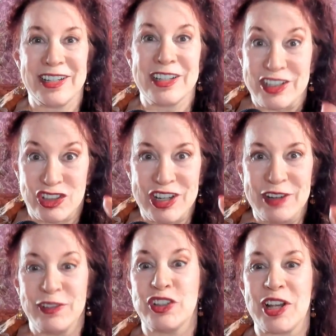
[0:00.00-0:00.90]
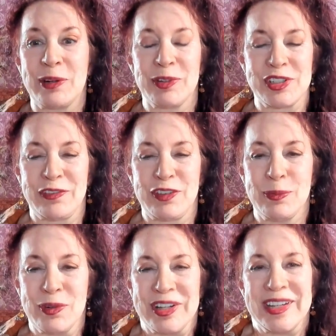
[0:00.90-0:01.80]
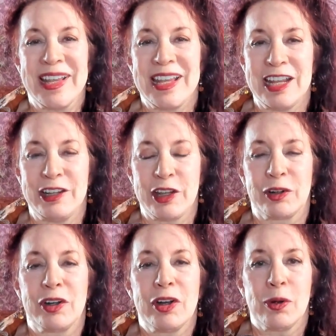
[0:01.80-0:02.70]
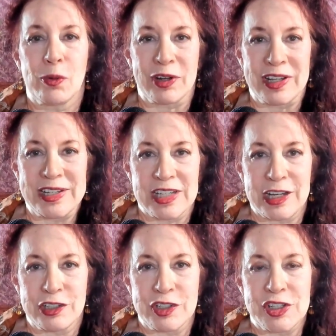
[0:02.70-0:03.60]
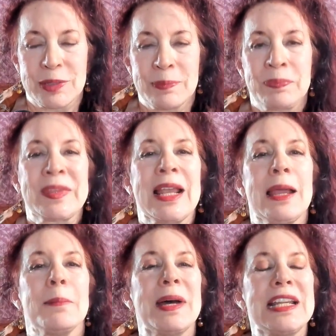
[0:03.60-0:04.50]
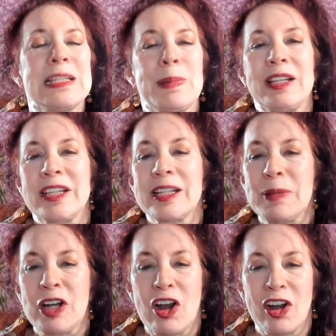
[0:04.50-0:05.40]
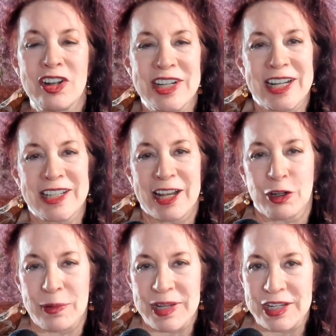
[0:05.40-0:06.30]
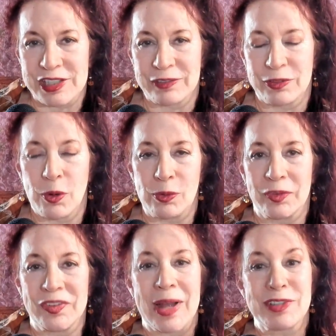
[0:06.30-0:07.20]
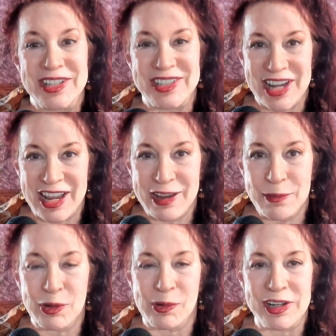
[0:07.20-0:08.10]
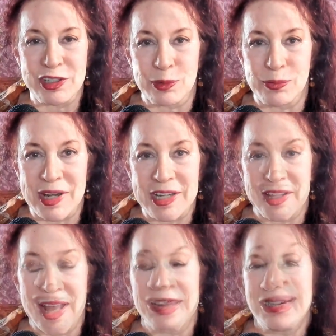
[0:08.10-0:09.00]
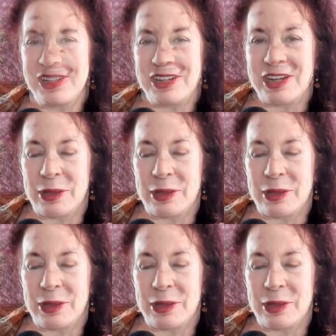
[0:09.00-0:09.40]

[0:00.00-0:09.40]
chief generals, if you would, in their organizations. But it's been a little bit hard to get that cohesive whole. Now today we're going to create that. Now